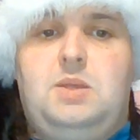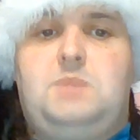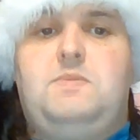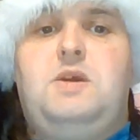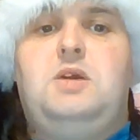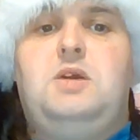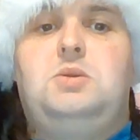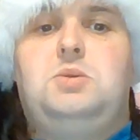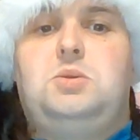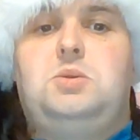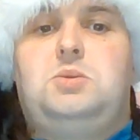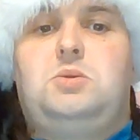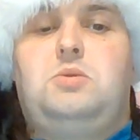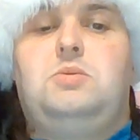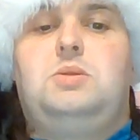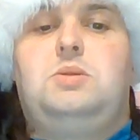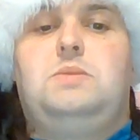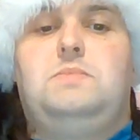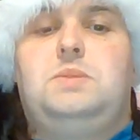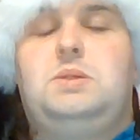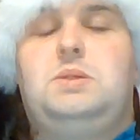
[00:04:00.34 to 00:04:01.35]
this man just
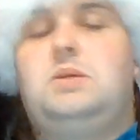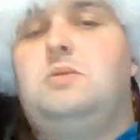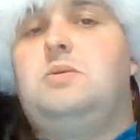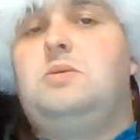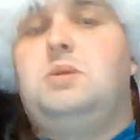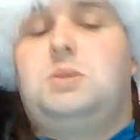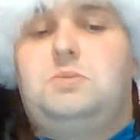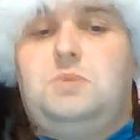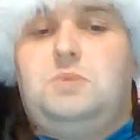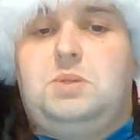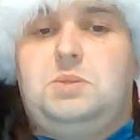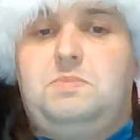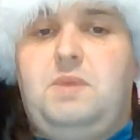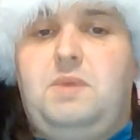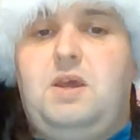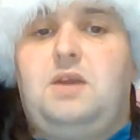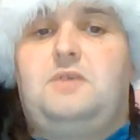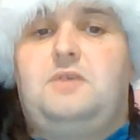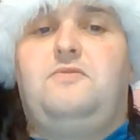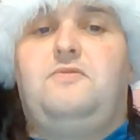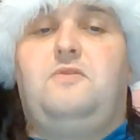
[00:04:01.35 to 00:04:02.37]
earned some serious
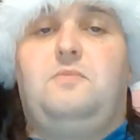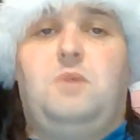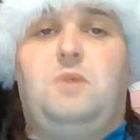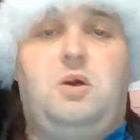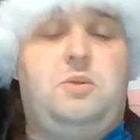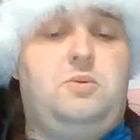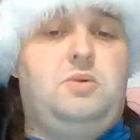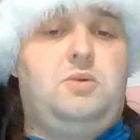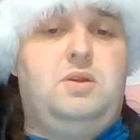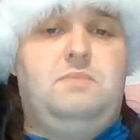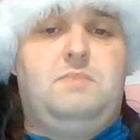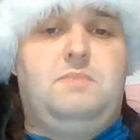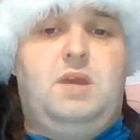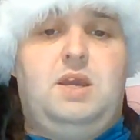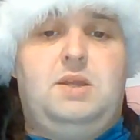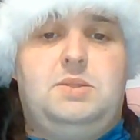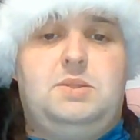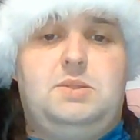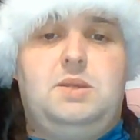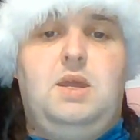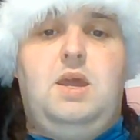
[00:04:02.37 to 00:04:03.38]
respect from other
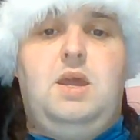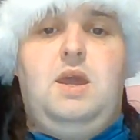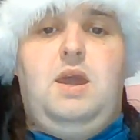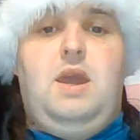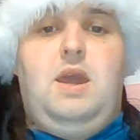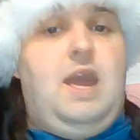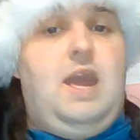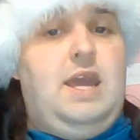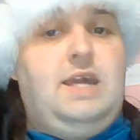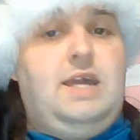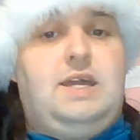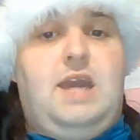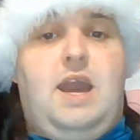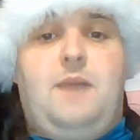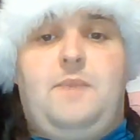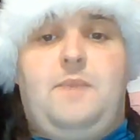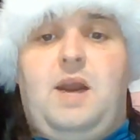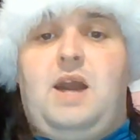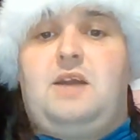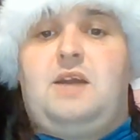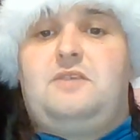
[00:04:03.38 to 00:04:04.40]
inmates,
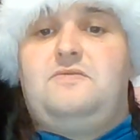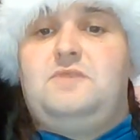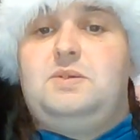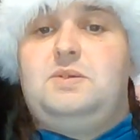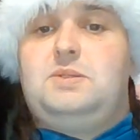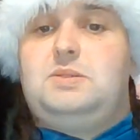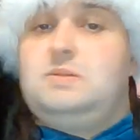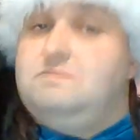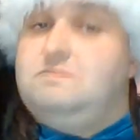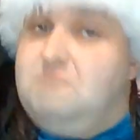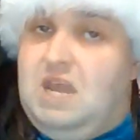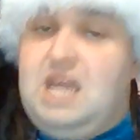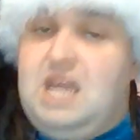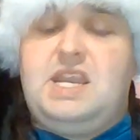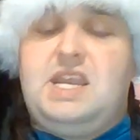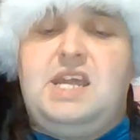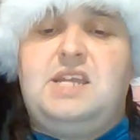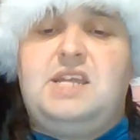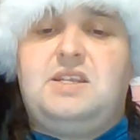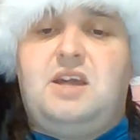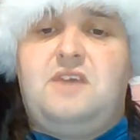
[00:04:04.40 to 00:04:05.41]
ACAB activists,
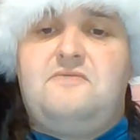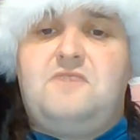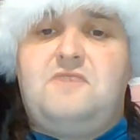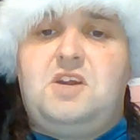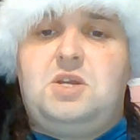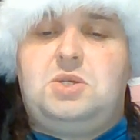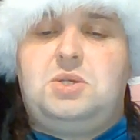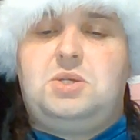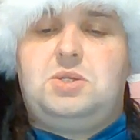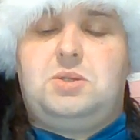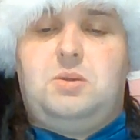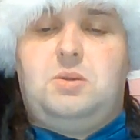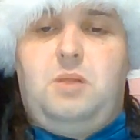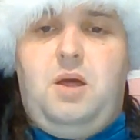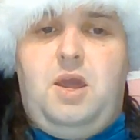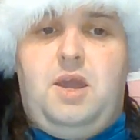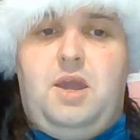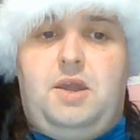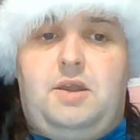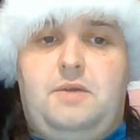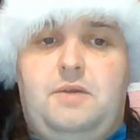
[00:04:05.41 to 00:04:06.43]
and anti-fascists
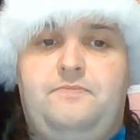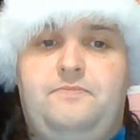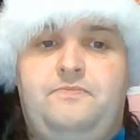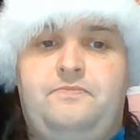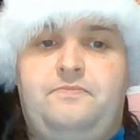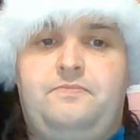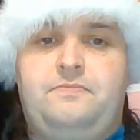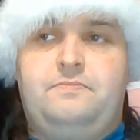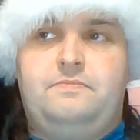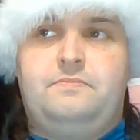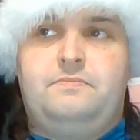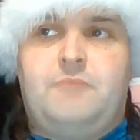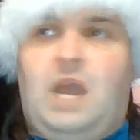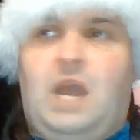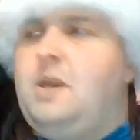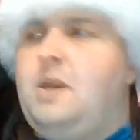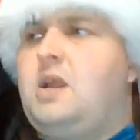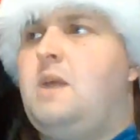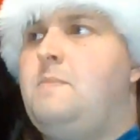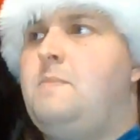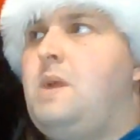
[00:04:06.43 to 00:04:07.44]
alike.
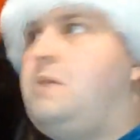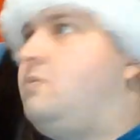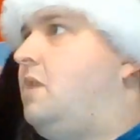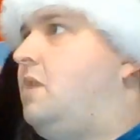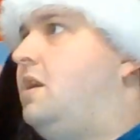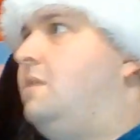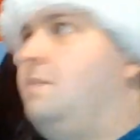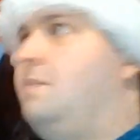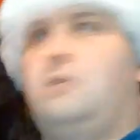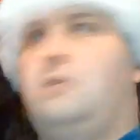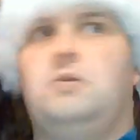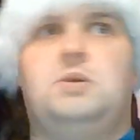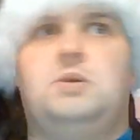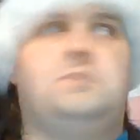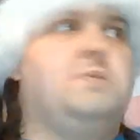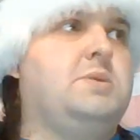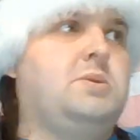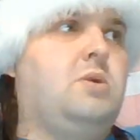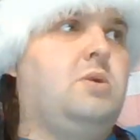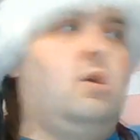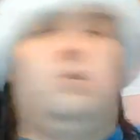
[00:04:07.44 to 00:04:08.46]
I think I might write him a
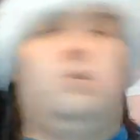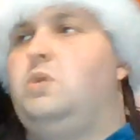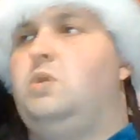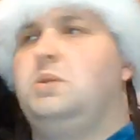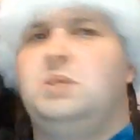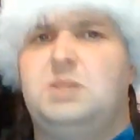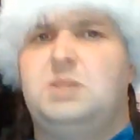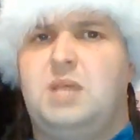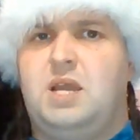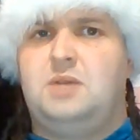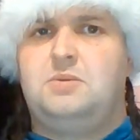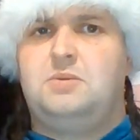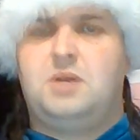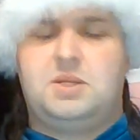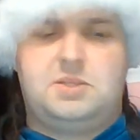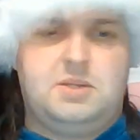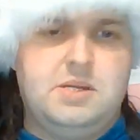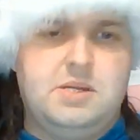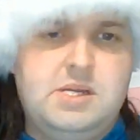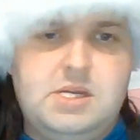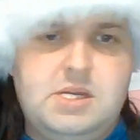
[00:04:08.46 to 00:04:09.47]
Christmas card. What's his
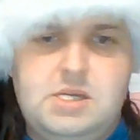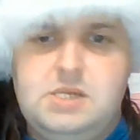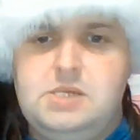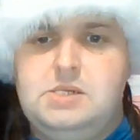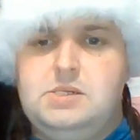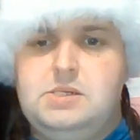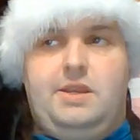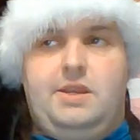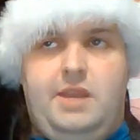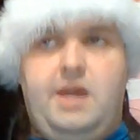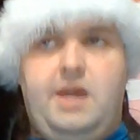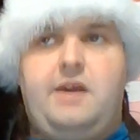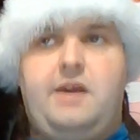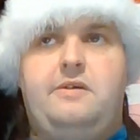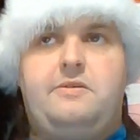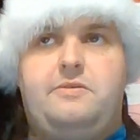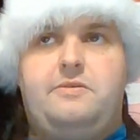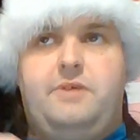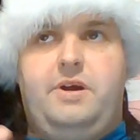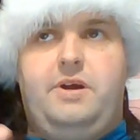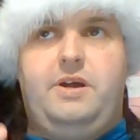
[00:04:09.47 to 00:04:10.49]
address?
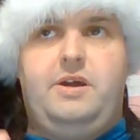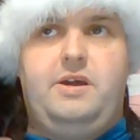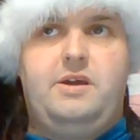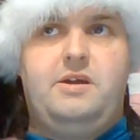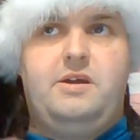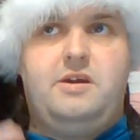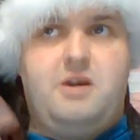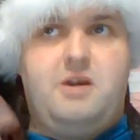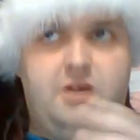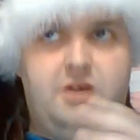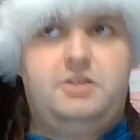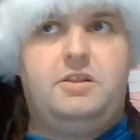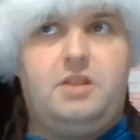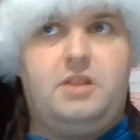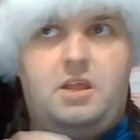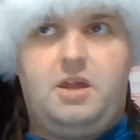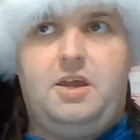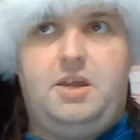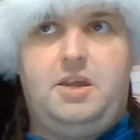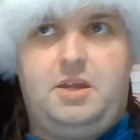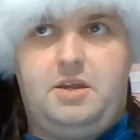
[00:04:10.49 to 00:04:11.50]
Now,
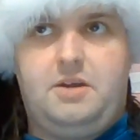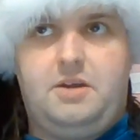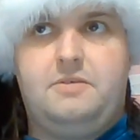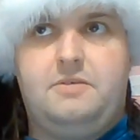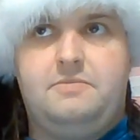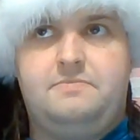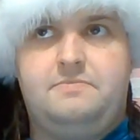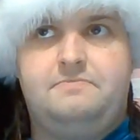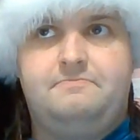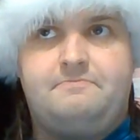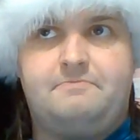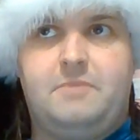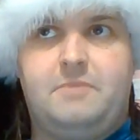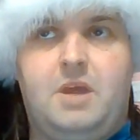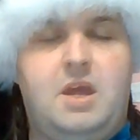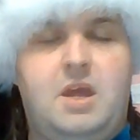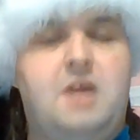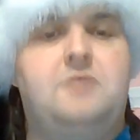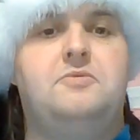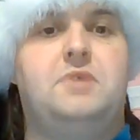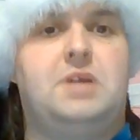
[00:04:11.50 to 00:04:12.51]
unlike
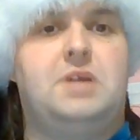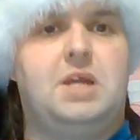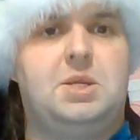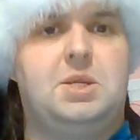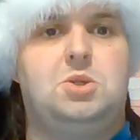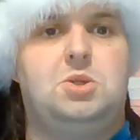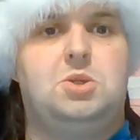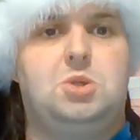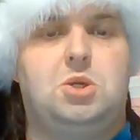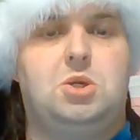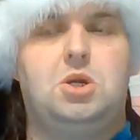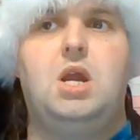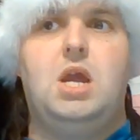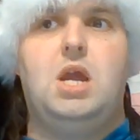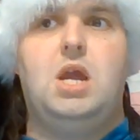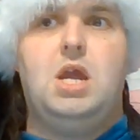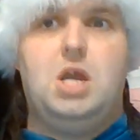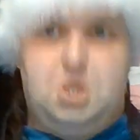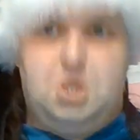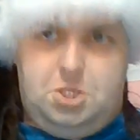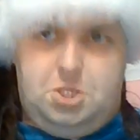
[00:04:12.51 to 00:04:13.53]
Henry Kissinger,
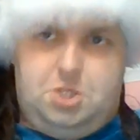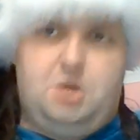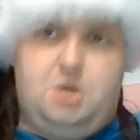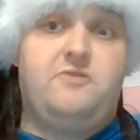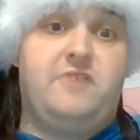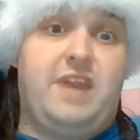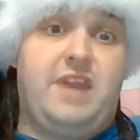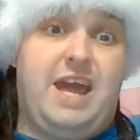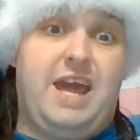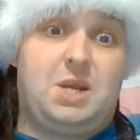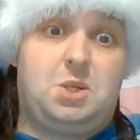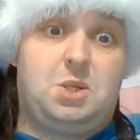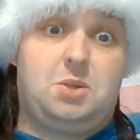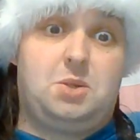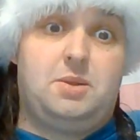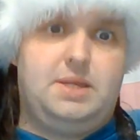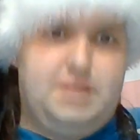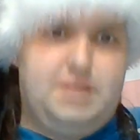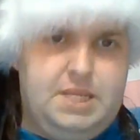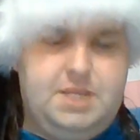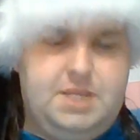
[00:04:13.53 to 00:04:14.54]
Chauvin
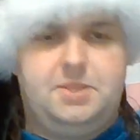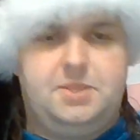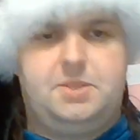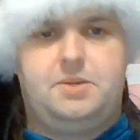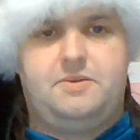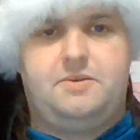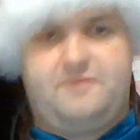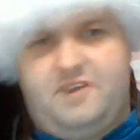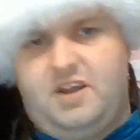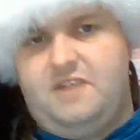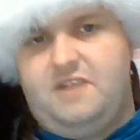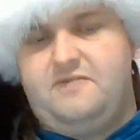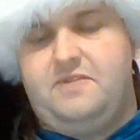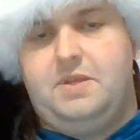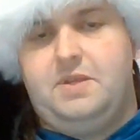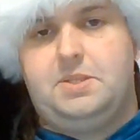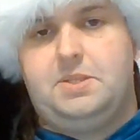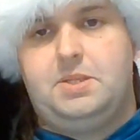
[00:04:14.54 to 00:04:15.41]
actually did survive